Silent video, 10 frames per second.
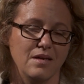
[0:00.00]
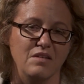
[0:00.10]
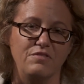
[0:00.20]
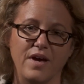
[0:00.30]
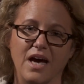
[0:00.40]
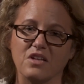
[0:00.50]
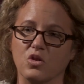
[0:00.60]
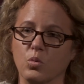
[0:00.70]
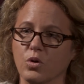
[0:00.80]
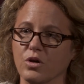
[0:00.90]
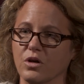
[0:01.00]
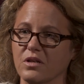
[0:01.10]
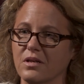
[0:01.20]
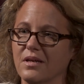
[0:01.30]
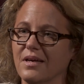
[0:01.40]
In fact, the
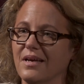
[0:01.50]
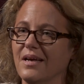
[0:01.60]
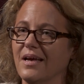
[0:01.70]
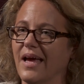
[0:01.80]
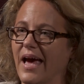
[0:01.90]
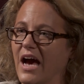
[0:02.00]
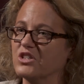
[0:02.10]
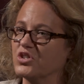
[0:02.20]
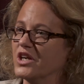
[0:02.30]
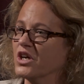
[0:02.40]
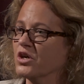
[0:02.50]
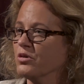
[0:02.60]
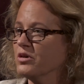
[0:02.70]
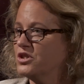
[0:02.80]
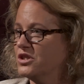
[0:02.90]
world actually
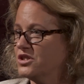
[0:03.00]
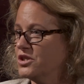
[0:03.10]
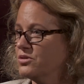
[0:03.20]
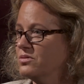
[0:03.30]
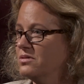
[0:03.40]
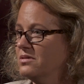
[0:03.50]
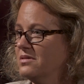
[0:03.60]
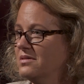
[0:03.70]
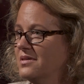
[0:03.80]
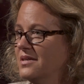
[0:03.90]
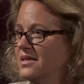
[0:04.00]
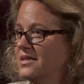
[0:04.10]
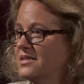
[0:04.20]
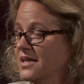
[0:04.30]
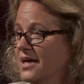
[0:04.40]
encourages you
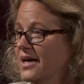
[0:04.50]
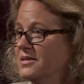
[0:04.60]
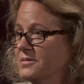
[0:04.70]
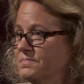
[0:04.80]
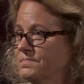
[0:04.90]
to hide.